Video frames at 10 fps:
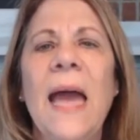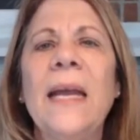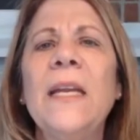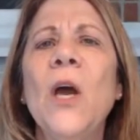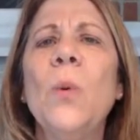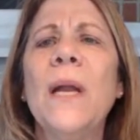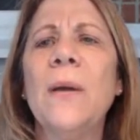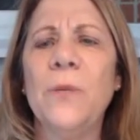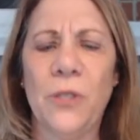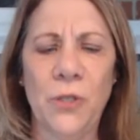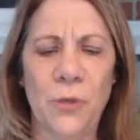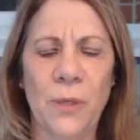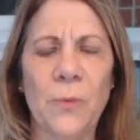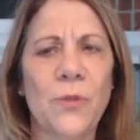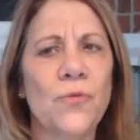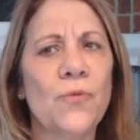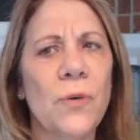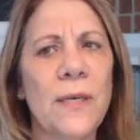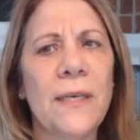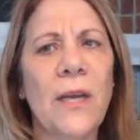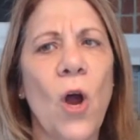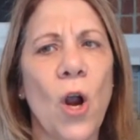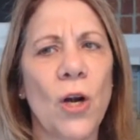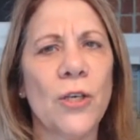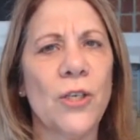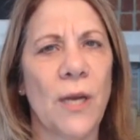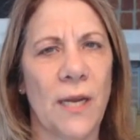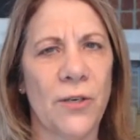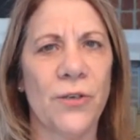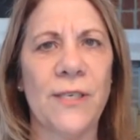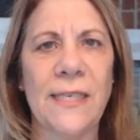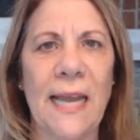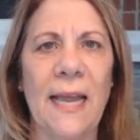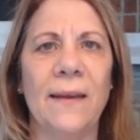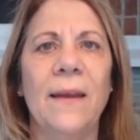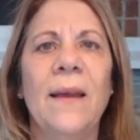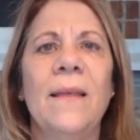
And I know when I was new, it was really hard to understand